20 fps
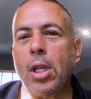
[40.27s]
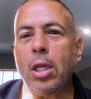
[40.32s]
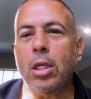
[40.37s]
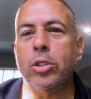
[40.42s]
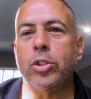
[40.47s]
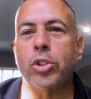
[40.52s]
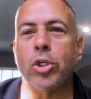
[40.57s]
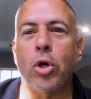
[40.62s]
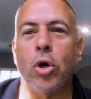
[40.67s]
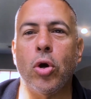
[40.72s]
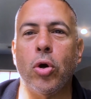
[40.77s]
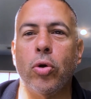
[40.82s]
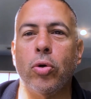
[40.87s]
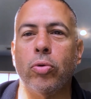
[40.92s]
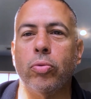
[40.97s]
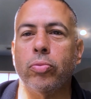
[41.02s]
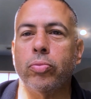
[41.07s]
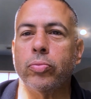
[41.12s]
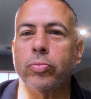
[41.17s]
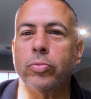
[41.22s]

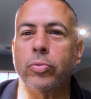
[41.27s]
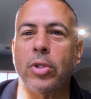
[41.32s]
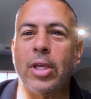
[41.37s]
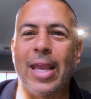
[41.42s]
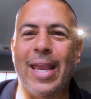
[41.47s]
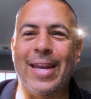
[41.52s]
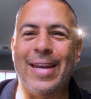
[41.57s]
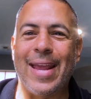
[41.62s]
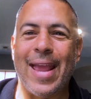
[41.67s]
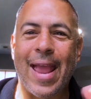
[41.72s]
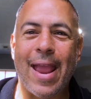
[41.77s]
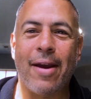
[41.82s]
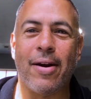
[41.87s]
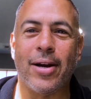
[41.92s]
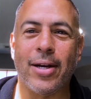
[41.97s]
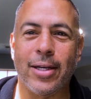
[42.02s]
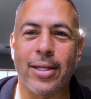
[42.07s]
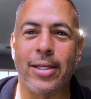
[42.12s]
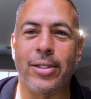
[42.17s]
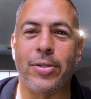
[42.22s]
So,
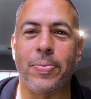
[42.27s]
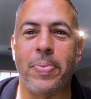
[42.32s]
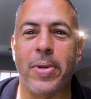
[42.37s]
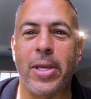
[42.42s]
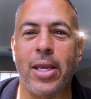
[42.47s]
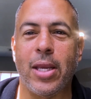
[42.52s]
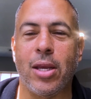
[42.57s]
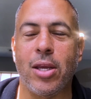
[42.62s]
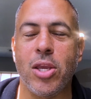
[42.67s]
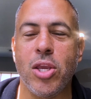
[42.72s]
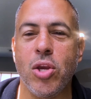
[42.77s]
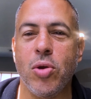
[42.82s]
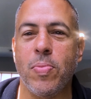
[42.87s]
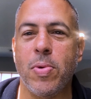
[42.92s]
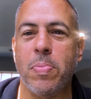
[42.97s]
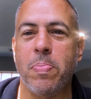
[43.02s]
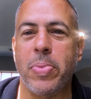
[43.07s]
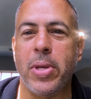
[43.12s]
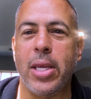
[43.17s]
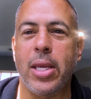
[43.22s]
inherently to being a
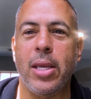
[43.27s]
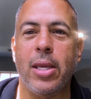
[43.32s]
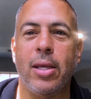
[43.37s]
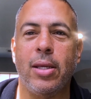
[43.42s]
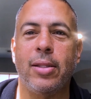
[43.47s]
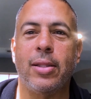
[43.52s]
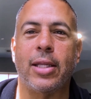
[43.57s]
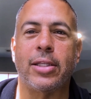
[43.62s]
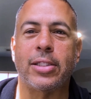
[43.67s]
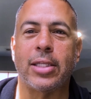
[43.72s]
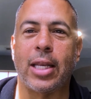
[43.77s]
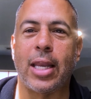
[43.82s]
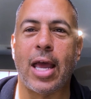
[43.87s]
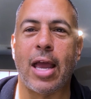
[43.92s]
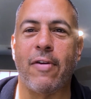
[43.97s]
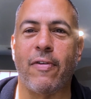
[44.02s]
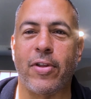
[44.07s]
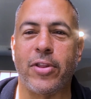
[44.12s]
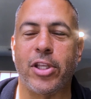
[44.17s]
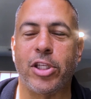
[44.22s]
human being that's
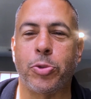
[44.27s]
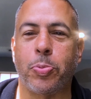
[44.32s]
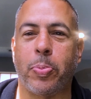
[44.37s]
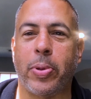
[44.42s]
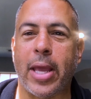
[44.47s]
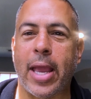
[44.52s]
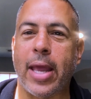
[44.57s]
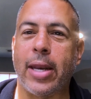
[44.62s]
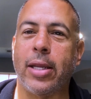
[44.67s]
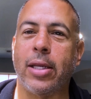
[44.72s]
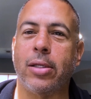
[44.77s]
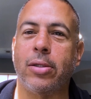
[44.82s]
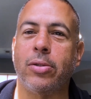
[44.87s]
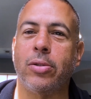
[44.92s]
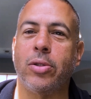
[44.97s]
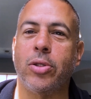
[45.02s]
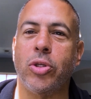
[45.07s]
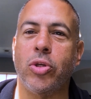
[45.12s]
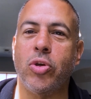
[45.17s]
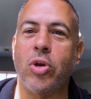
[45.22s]
alive on this
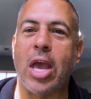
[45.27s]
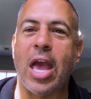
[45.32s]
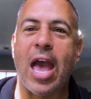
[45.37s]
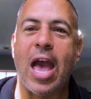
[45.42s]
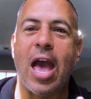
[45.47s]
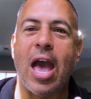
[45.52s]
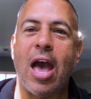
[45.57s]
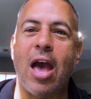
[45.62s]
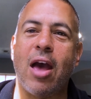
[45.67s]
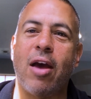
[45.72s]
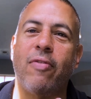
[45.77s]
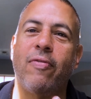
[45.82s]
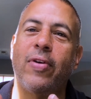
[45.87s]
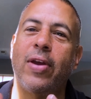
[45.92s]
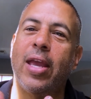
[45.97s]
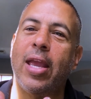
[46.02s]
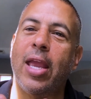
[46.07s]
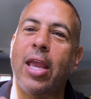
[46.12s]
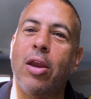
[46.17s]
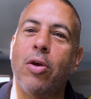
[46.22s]
planet, you
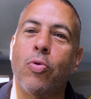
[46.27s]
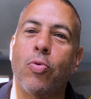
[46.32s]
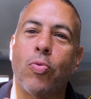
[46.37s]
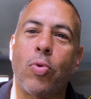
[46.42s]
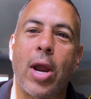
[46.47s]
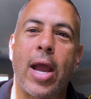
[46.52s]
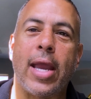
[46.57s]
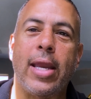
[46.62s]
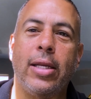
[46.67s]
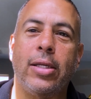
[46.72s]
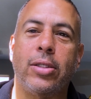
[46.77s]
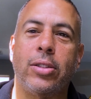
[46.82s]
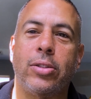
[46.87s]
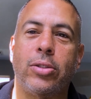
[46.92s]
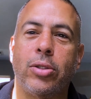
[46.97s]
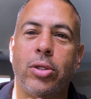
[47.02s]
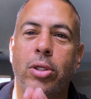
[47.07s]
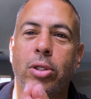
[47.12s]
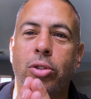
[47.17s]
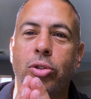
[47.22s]
have a
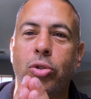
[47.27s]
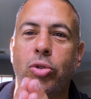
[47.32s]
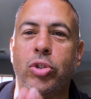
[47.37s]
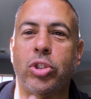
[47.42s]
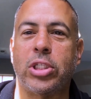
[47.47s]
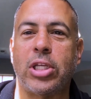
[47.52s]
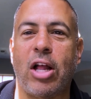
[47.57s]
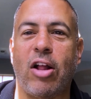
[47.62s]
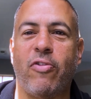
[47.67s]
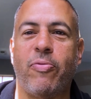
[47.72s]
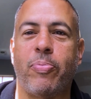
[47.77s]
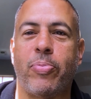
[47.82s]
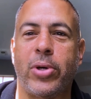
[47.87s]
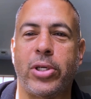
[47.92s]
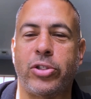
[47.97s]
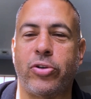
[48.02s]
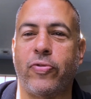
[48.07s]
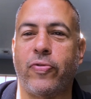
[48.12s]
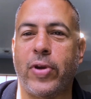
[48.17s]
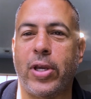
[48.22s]
right to
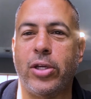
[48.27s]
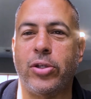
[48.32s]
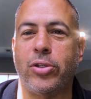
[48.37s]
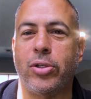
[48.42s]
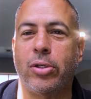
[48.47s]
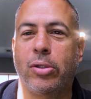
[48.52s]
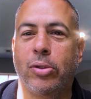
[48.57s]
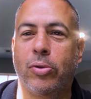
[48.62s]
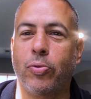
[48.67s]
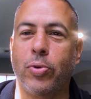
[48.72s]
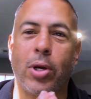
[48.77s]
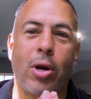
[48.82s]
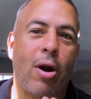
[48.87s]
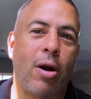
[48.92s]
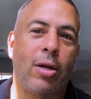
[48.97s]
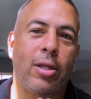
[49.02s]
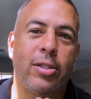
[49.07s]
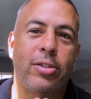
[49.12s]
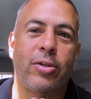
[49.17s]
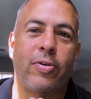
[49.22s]
self-preservation.
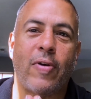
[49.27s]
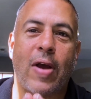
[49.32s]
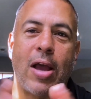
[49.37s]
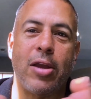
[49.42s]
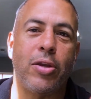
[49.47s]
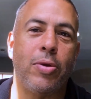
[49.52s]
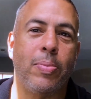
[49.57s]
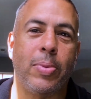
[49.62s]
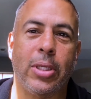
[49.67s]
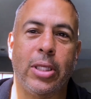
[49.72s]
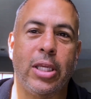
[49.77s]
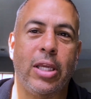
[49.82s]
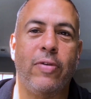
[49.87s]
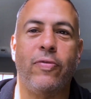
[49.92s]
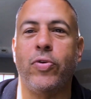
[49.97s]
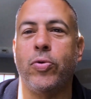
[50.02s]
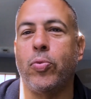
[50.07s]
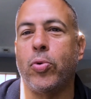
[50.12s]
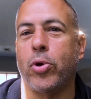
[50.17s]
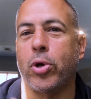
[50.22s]
Regardless of how you
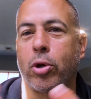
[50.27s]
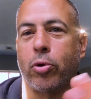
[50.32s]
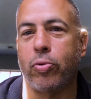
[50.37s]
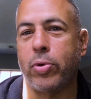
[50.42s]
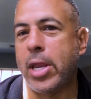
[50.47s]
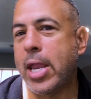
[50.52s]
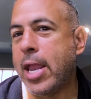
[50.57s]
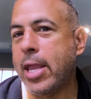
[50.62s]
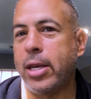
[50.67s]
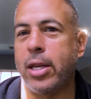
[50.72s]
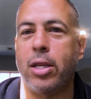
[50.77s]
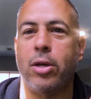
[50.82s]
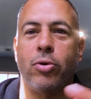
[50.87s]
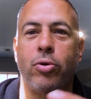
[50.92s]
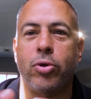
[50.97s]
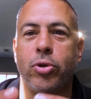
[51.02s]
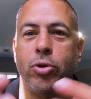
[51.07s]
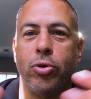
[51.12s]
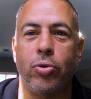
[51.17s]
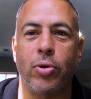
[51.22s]
believe you were created
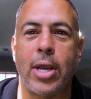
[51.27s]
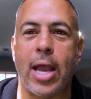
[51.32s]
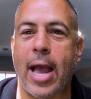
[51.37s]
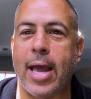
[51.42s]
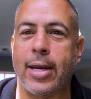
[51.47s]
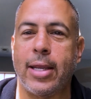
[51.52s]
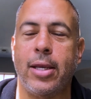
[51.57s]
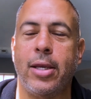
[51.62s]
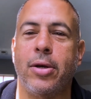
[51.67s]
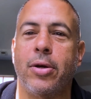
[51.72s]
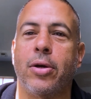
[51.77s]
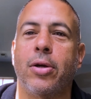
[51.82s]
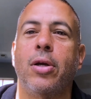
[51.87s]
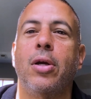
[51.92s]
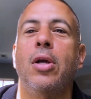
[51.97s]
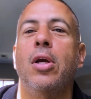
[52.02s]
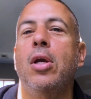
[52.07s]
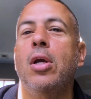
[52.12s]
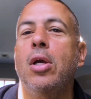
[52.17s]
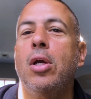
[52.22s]
or you got here,